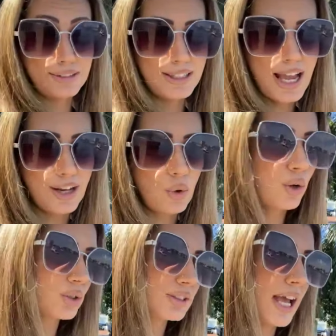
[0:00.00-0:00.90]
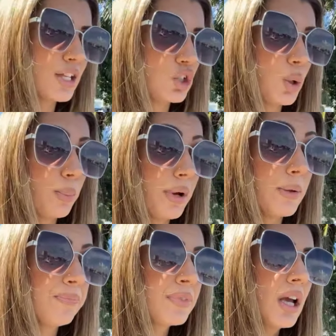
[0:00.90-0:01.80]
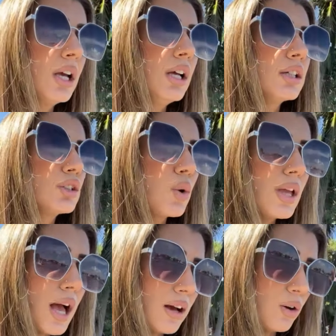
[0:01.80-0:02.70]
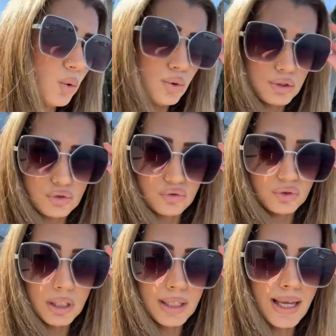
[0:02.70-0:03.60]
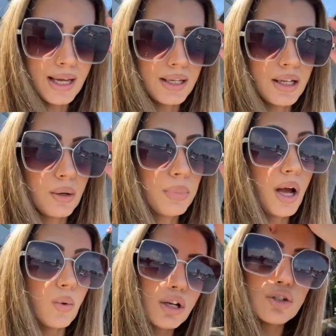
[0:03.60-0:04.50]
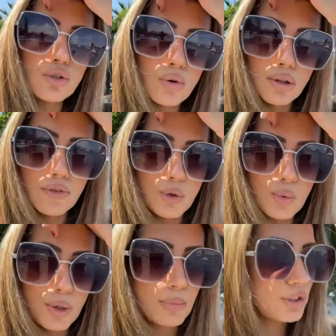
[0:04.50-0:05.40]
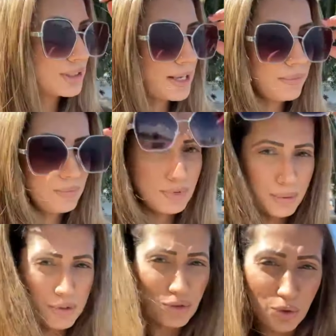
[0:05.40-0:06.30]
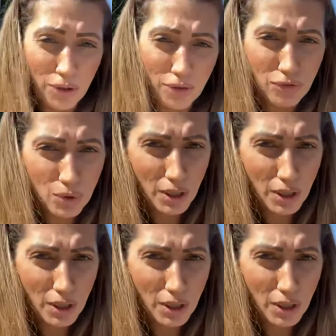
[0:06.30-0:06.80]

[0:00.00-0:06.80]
kind of going on tangent. But so yeah, oh, it's really hot here. But I want to show you the view one more time. Let me show you the view,